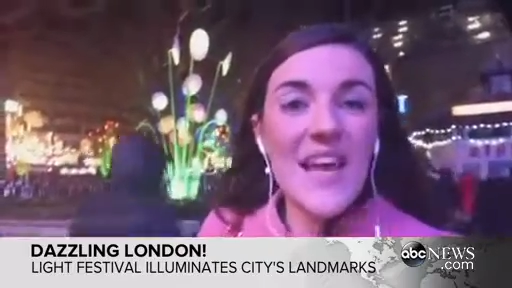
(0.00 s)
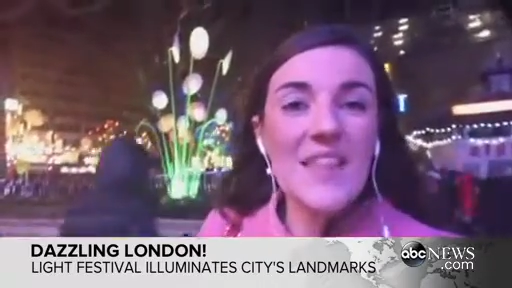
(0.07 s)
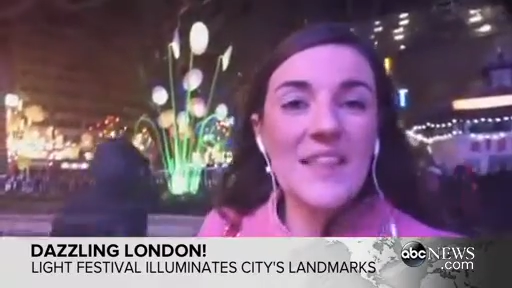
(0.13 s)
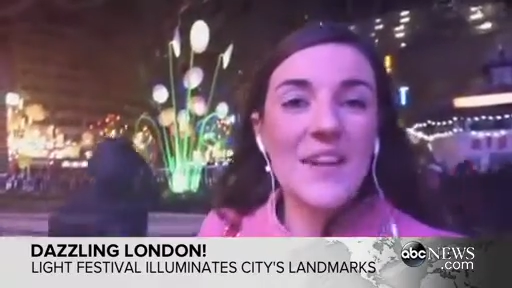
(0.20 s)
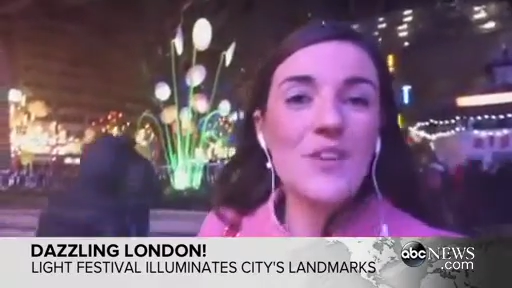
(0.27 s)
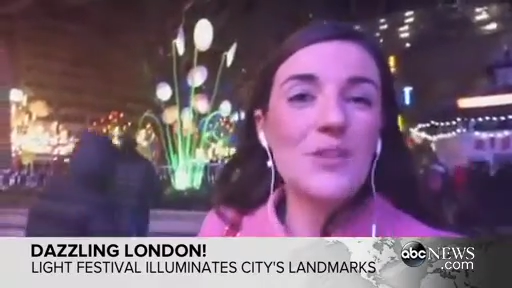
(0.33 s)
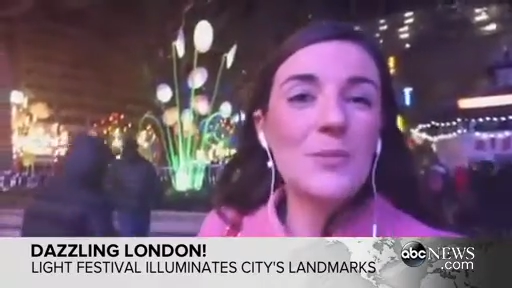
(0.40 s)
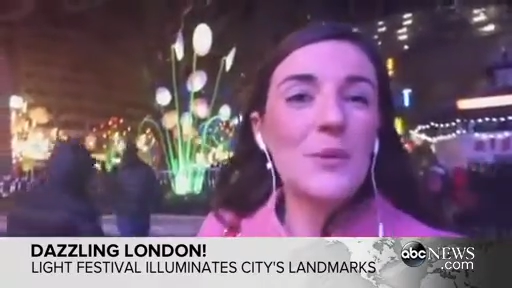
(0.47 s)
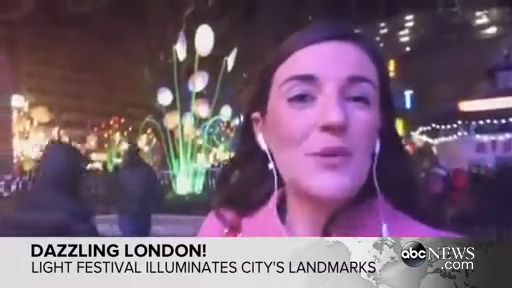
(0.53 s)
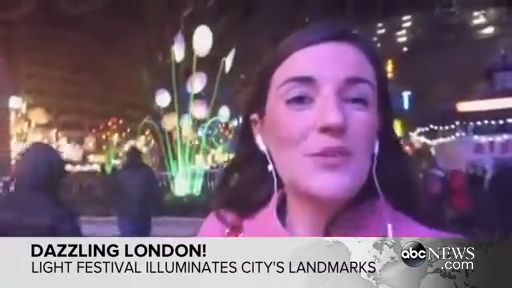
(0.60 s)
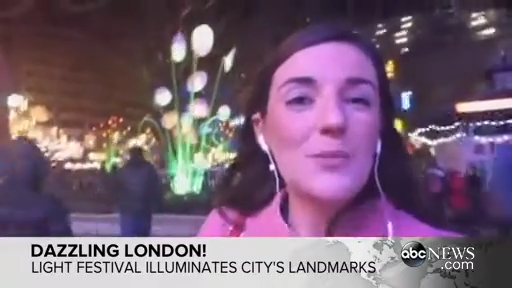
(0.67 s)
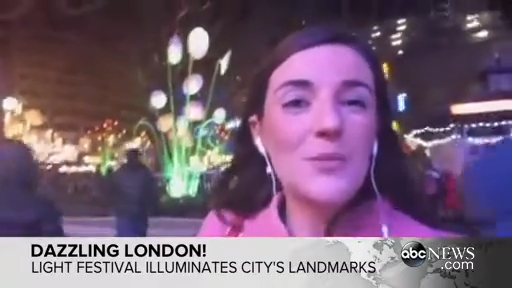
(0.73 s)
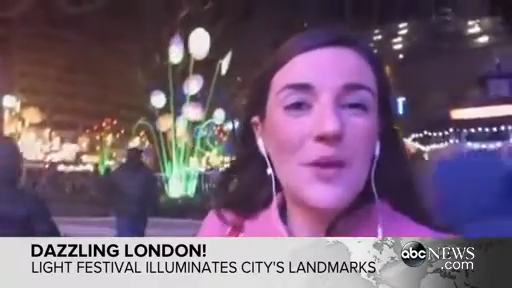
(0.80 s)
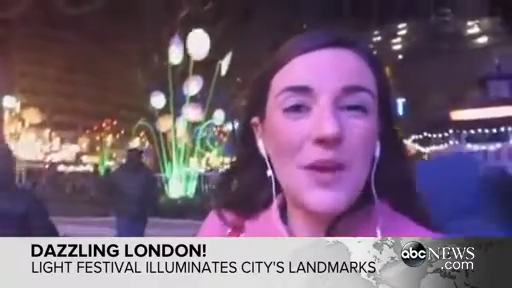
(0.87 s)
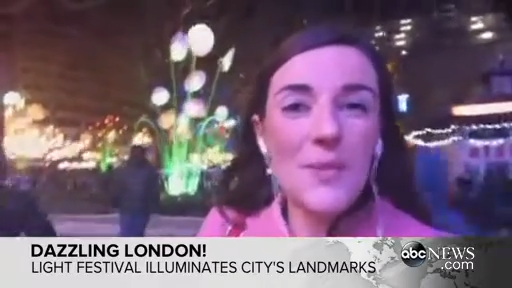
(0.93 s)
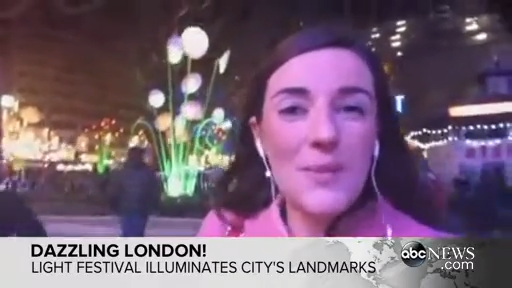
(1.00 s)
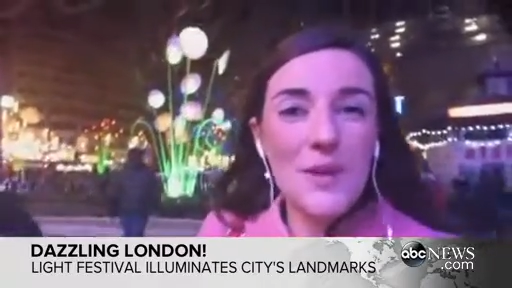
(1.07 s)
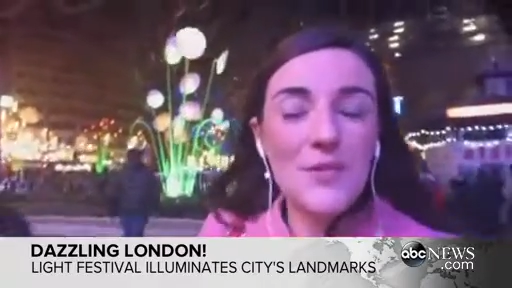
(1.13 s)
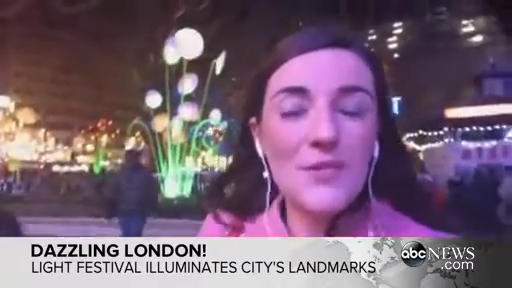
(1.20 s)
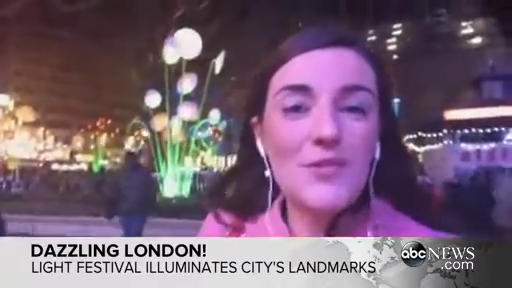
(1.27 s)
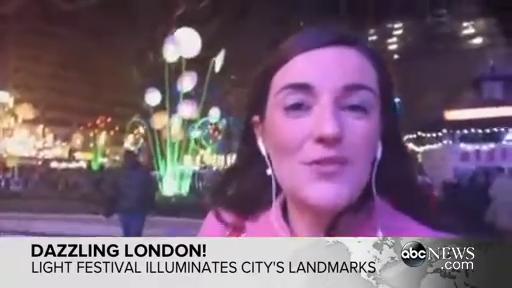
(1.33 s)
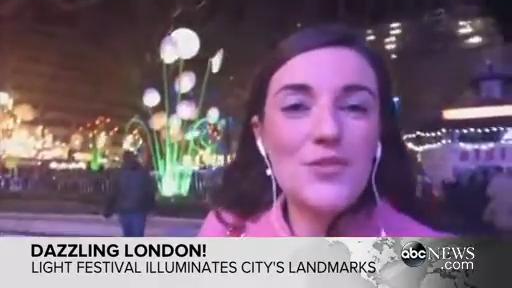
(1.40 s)
that are supposed to bring a bit
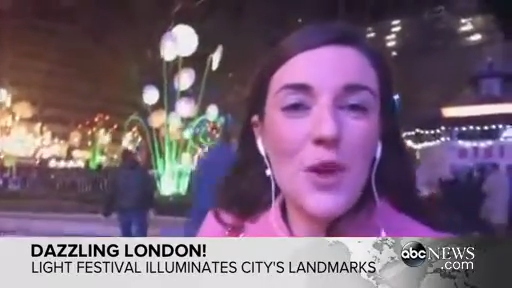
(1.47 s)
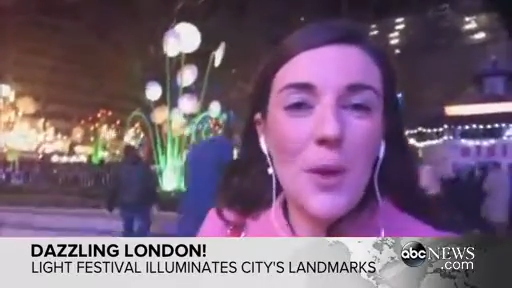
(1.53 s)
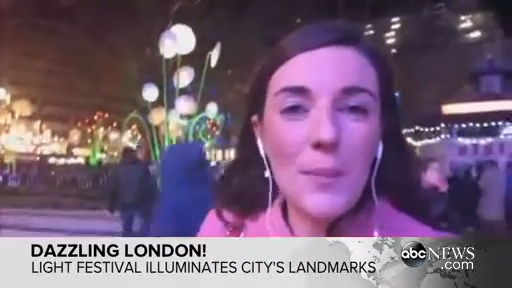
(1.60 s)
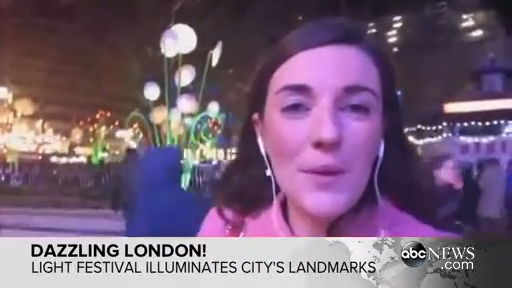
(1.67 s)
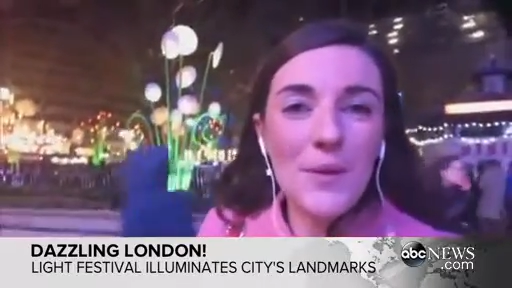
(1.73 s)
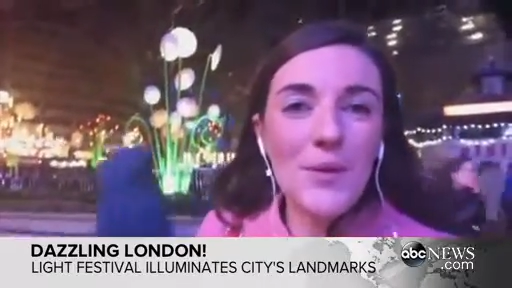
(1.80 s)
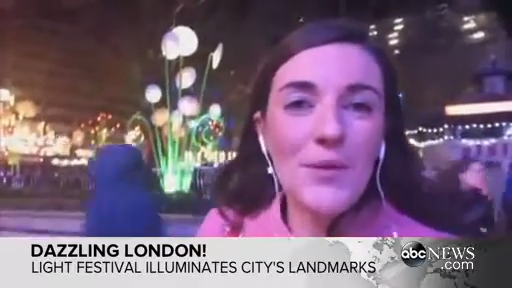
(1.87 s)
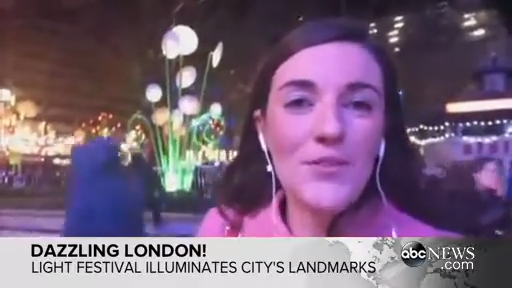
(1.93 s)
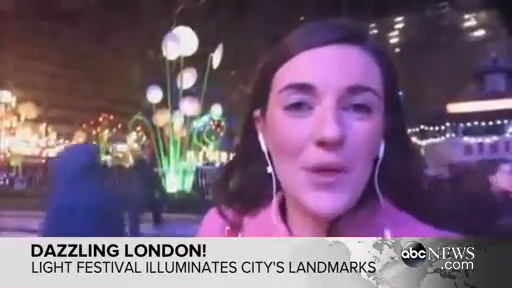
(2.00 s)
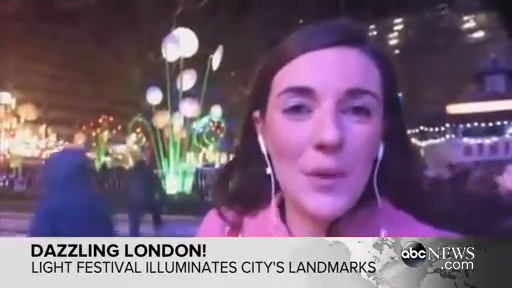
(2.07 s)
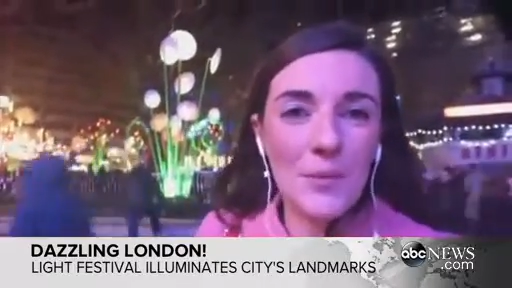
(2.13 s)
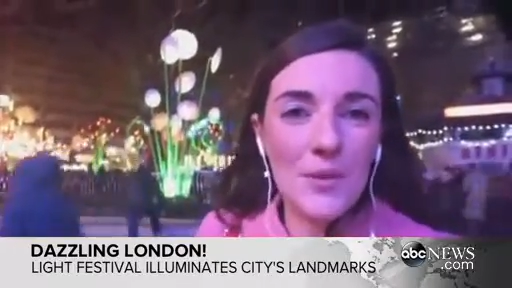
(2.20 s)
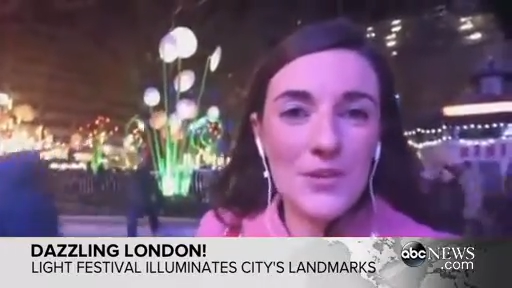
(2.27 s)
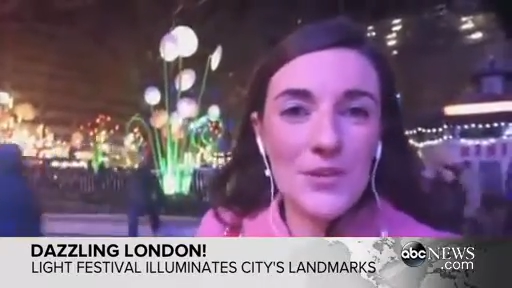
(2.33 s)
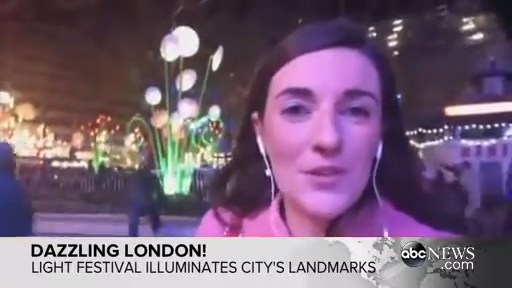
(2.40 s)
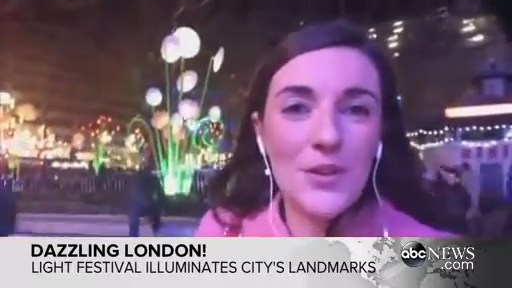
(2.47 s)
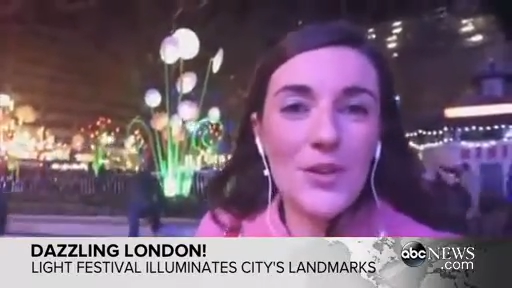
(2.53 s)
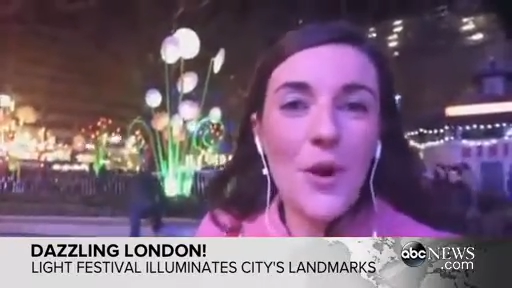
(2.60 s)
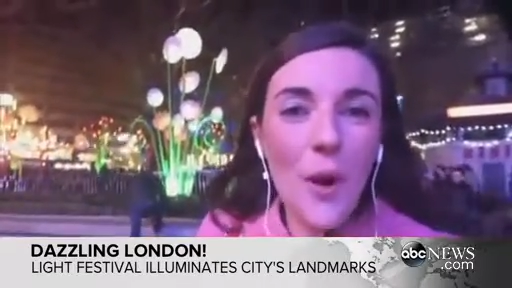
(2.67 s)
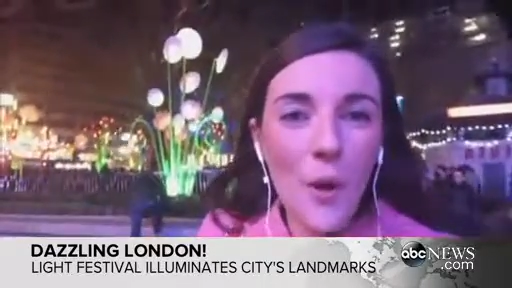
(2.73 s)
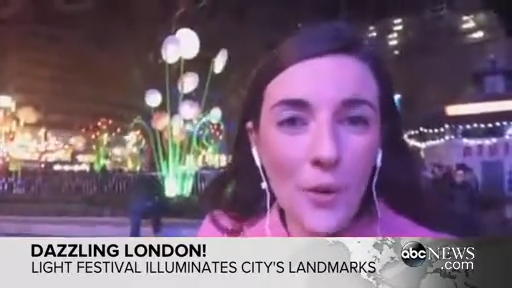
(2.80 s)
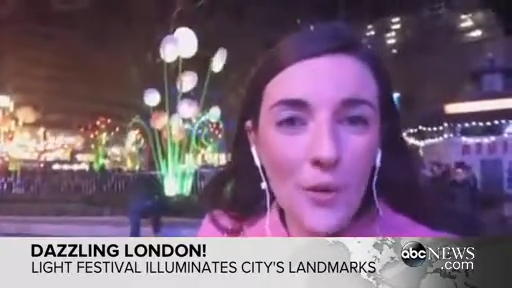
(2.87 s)
of tropical summer to the
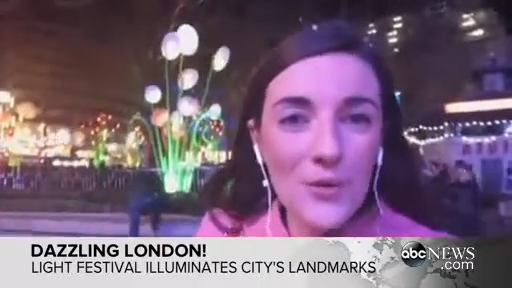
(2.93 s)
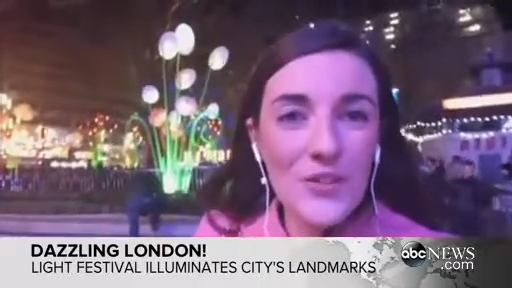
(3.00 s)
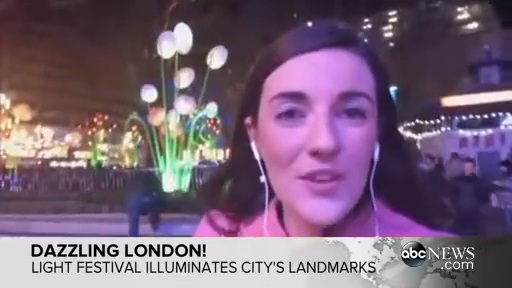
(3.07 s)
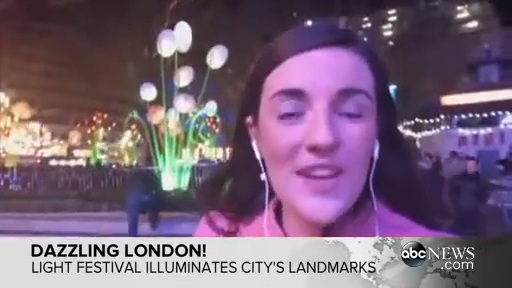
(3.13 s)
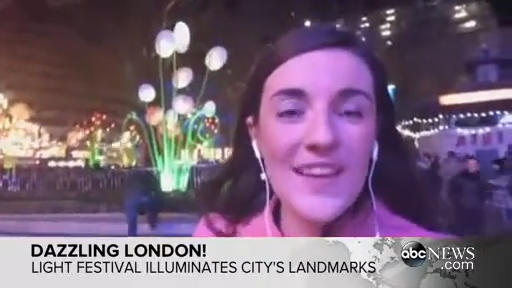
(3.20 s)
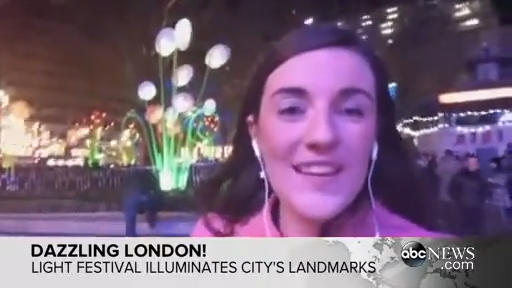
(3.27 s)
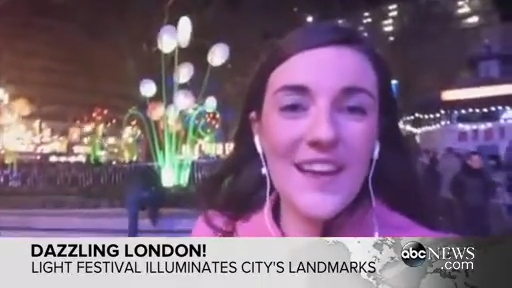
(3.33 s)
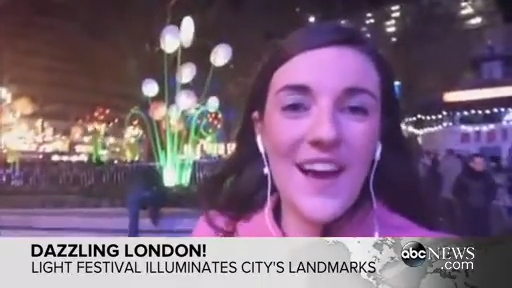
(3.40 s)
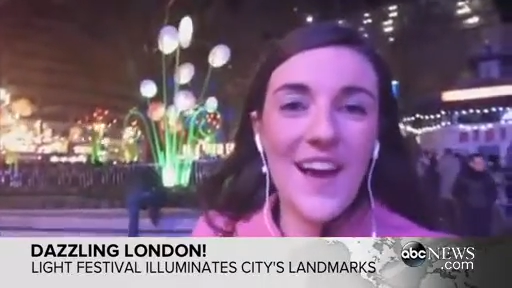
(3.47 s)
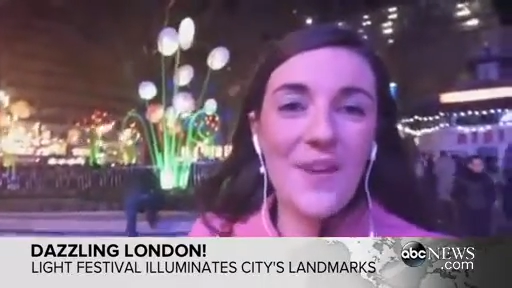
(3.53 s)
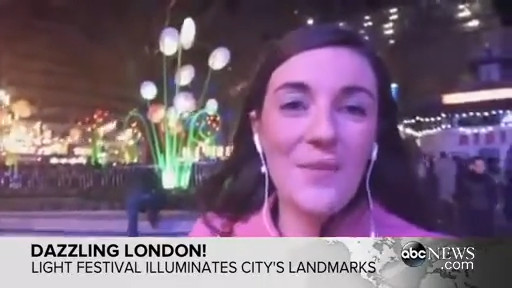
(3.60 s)
cold uh,